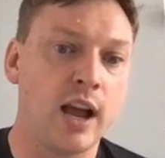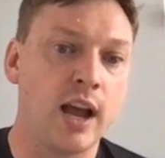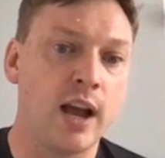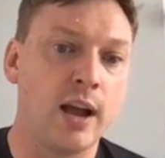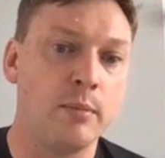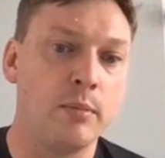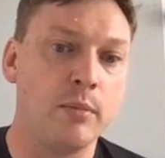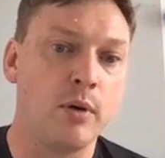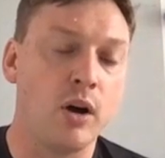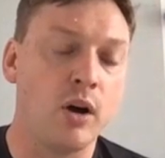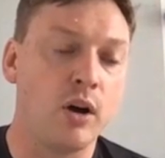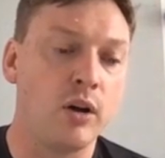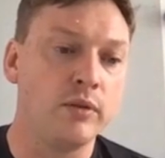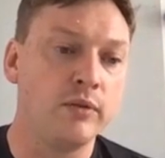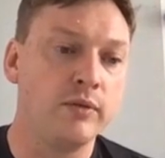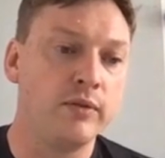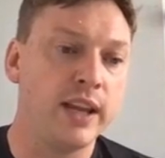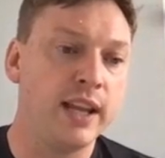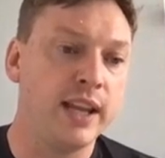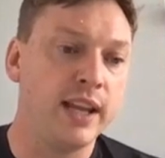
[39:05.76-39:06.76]

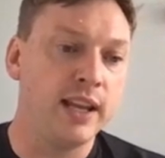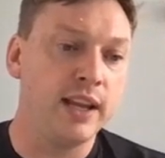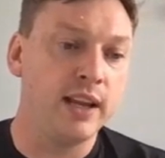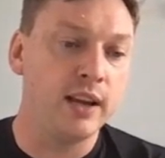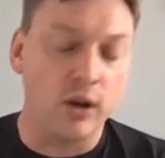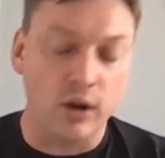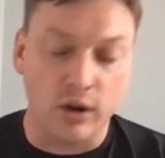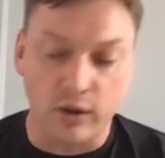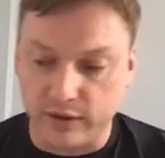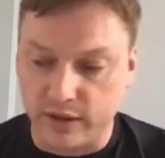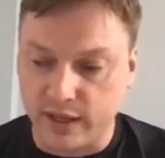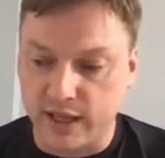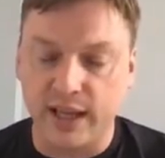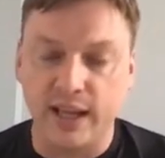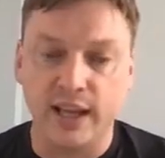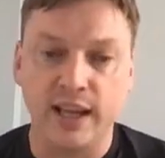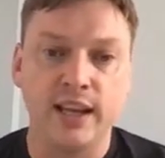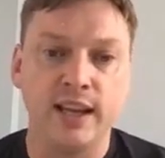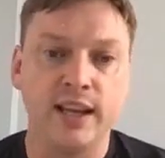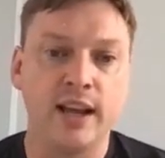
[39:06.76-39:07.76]
on the
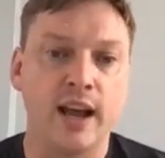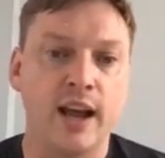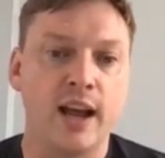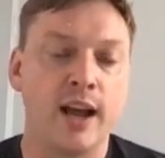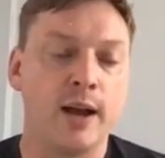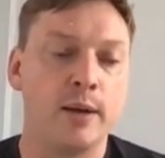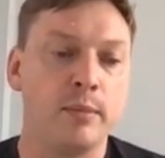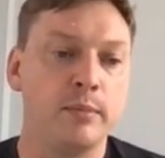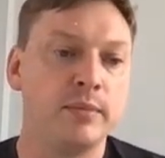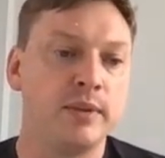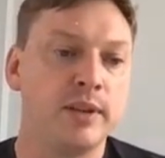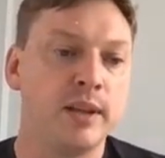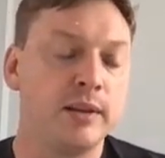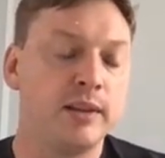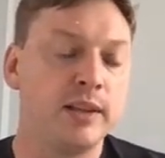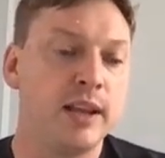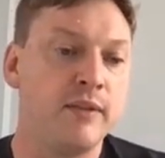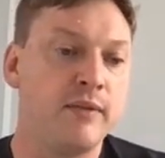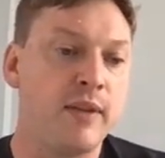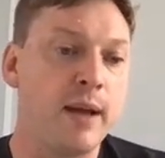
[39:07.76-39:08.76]

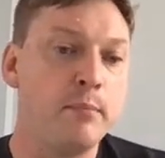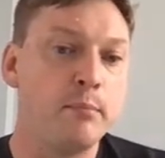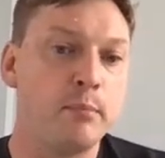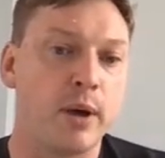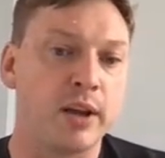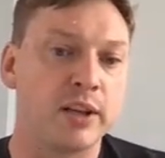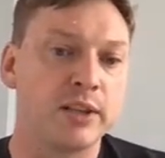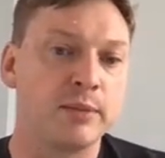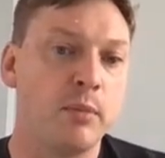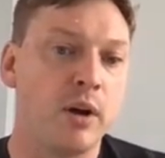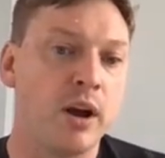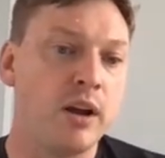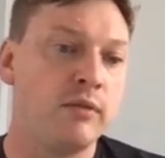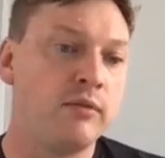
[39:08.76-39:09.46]
event bus might